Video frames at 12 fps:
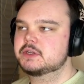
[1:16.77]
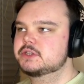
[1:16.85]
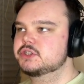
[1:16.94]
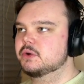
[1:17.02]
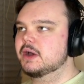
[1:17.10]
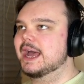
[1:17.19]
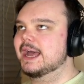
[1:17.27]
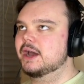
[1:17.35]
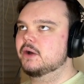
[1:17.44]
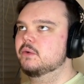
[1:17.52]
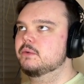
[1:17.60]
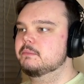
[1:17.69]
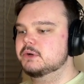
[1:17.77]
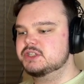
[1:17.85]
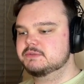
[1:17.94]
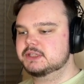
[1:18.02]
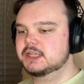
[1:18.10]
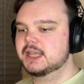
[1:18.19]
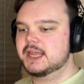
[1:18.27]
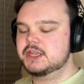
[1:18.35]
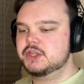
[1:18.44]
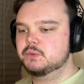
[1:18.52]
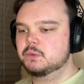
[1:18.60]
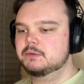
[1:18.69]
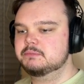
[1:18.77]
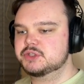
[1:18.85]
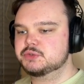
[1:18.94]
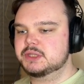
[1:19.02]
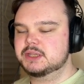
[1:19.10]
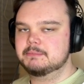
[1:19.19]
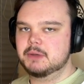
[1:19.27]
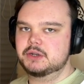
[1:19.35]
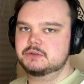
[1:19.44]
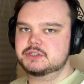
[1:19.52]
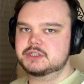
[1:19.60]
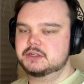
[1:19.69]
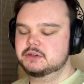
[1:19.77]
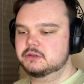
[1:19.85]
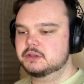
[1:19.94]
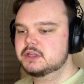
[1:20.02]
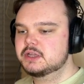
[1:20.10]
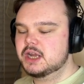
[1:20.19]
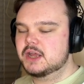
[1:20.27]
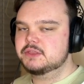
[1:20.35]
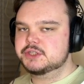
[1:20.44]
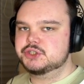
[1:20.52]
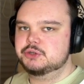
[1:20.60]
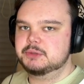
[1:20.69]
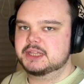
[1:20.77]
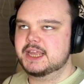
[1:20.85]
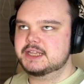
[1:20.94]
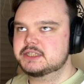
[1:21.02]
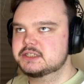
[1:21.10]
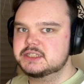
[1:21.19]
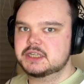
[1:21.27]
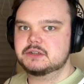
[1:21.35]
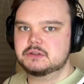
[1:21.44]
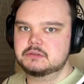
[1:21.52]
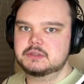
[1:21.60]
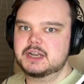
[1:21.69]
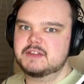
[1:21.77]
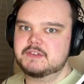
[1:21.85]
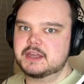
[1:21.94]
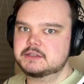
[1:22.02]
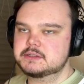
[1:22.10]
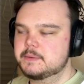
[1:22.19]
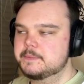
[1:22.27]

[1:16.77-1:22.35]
so how much of a delay you want between the mono signal and the duplicated signal in effect.